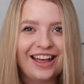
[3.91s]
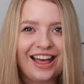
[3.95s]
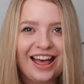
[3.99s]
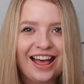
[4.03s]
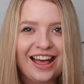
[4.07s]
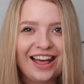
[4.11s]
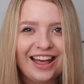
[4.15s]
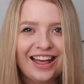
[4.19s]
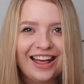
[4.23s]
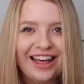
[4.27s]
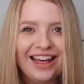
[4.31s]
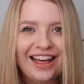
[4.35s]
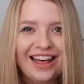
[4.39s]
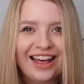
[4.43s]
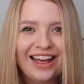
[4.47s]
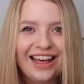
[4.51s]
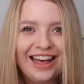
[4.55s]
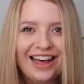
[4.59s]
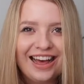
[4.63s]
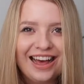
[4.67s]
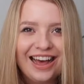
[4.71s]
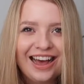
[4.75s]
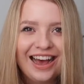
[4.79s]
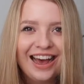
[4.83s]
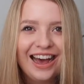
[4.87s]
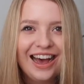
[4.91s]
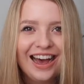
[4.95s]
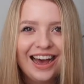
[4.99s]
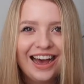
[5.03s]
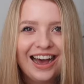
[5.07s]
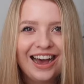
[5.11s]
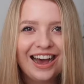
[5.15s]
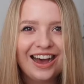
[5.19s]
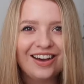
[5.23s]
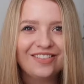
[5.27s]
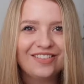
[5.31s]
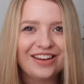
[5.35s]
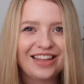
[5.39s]
I've
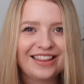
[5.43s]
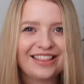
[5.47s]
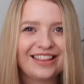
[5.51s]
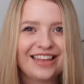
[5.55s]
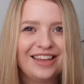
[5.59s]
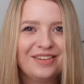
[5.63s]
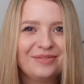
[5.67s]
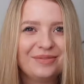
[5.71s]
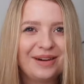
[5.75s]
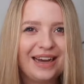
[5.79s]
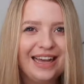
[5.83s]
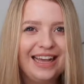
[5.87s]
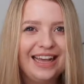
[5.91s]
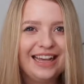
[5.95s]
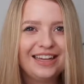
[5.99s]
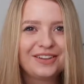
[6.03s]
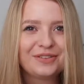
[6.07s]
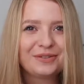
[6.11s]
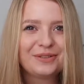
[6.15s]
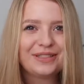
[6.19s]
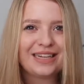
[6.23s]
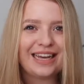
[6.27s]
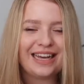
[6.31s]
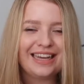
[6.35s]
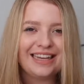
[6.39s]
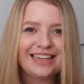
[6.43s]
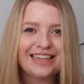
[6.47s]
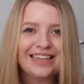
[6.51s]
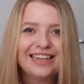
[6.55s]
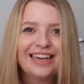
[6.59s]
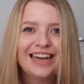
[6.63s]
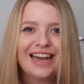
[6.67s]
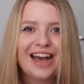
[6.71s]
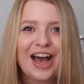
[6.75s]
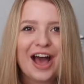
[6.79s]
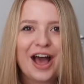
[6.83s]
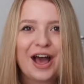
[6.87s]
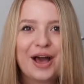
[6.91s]
had that in my head all day.
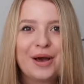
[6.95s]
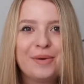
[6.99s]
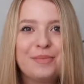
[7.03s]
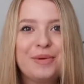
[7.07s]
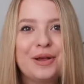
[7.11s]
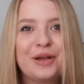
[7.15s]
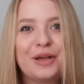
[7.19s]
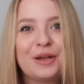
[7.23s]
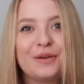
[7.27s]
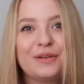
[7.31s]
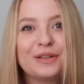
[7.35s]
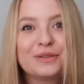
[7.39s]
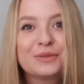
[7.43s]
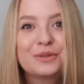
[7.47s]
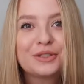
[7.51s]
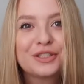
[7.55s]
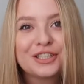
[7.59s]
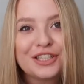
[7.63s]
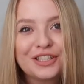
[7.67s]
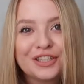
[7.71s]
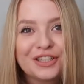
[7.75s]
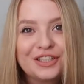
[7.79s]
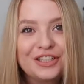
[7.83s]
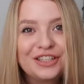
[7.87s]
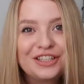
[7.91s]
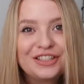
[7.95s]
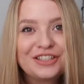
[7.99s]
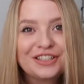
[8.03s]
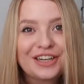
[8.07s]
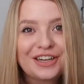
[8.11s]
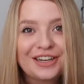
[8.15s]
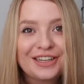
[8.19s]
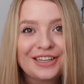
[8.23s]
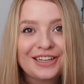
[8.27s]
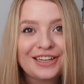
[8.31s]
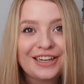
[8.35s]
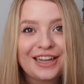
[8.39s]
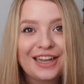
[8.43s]
Who is watching the new
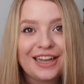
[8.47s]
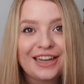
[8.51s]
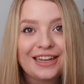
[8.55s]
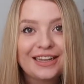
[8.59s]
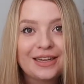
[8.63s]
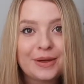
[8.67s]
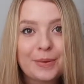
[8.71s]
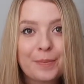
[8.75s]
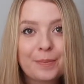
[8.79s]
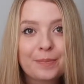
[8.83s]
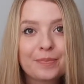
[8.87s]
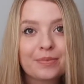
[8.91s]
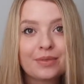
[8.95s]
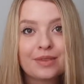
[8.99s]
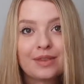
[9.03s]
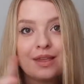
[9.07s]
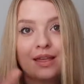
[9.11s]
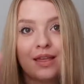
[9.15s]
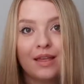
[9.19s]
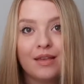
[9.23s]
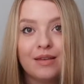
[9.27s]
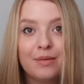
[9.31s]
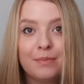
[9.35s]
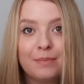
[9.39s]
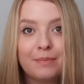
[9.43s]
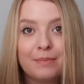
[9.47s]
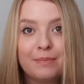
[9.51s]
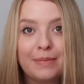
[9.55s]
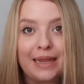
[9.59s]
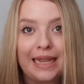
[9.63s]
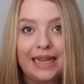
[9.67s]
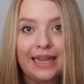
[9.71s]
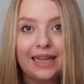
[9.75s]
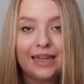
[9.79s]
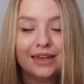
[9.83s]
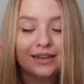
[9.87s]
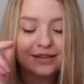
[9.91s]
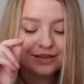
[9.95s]
Tiger King?
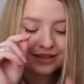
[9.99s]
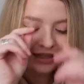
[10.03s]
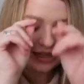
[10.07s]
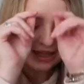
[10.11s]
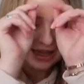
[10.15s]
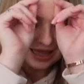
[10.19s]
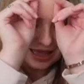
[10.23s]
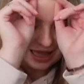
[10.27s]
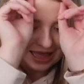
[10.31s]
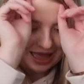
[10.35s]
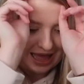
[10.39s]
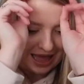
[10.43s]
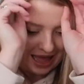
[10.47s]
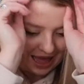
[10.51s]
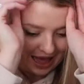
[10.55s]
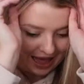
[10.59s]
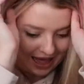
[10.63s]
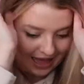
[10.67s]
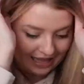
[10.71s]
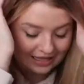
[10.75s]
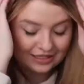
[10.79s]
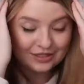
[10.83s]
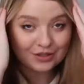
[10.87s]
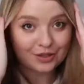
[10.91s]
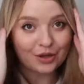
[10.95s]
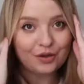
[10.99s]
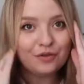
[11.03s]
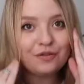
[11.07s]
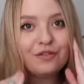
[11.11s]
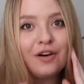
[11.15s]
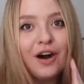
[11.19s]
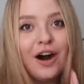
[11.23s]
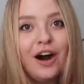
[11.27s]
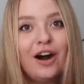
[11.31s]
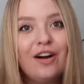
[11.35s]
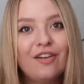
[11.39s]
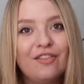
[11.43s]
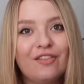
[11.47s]
Me. So
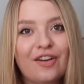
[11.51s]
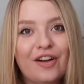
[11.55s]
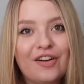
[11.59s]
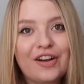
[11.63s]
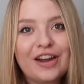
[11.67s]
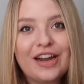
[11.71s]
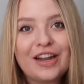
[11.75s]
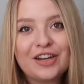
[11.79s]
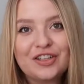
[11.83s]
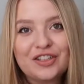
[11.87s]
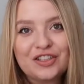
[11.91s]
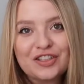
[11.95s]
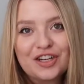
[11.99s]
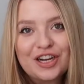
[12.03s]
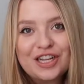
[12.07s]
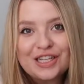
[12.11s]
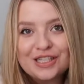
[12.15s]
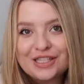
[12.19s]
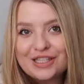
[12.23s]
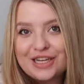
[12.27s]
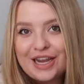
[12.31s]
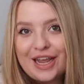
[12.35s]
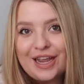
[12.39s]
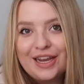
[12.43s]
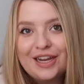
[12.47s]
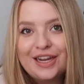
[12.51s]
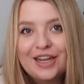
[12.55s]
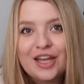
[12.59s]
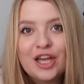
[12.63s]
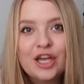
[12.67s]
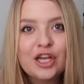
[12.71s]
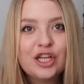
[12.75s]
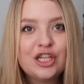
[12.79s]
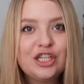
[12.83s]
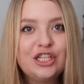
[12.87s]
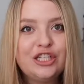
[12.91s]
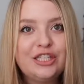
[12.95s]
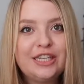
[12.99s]
far, very interesting.
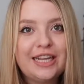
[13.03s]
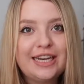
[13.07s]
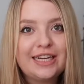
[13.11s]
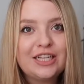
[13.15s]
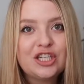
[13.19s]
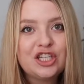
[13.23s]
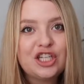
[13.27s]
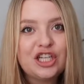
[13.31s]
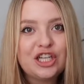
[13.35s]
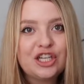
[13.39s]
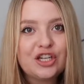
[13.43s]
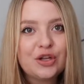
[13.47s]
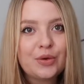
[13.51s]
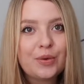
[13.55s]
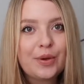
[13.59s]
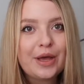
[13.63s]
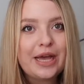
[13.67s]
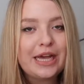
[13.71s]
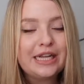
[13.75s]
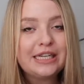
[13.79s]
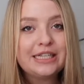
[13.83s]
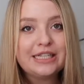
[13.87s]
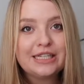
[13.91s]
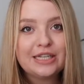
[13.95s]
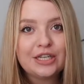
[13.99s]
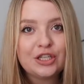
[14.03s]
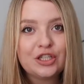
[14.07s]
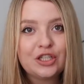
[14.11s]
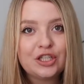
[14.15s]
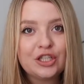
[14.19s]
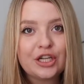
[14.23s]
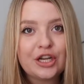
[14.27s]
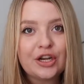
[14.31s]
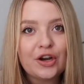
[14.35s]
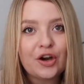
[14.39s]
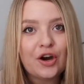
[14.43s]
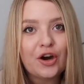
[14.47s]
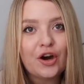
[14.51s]
Did she do it? Did
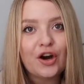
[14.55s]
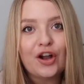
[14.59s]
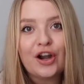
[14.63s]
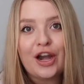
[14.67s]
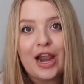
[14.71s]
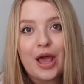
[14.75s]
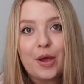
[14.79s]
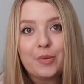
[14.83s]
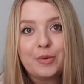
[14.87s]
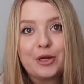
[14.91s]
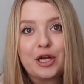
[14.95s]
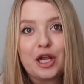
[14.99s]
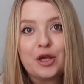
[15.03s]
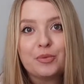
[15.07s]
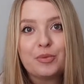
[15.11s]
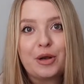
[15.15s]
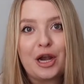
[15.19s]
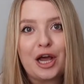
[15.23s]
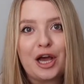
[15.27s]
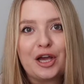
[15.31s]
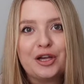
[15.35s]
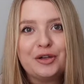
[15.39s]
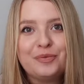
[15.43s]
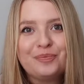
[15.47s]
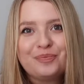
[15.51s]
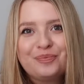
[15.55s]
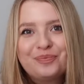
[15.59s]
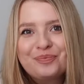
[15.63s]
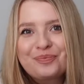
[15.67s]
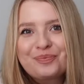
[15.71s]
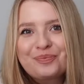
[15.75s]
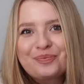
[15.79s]
she not? Let me know below.